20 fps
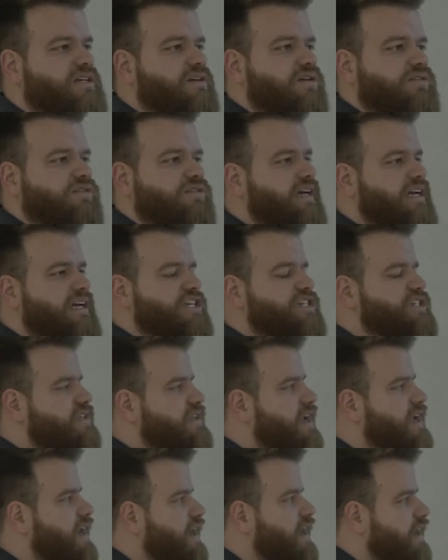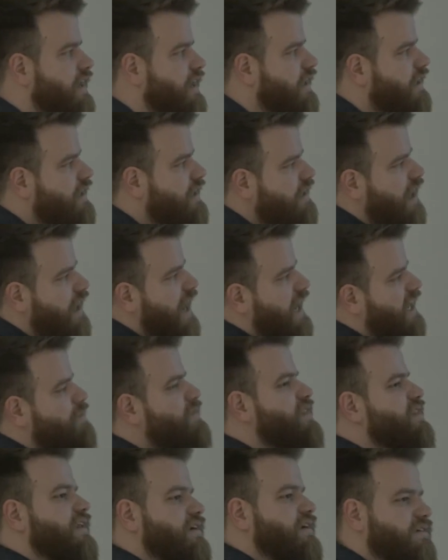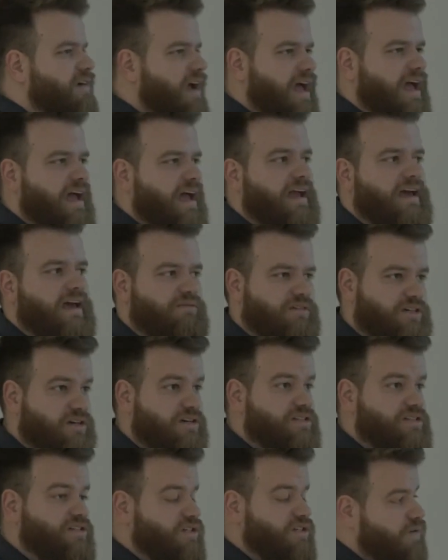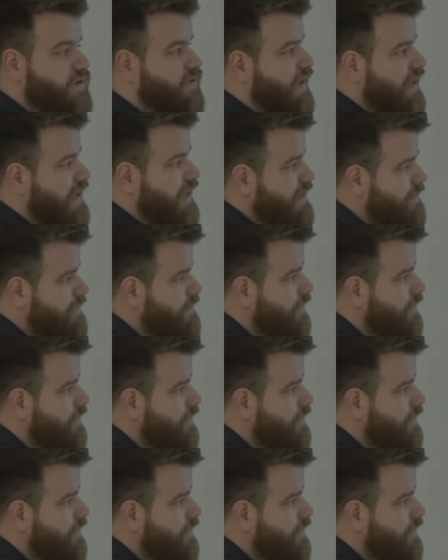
over each item in the array and returns a new array.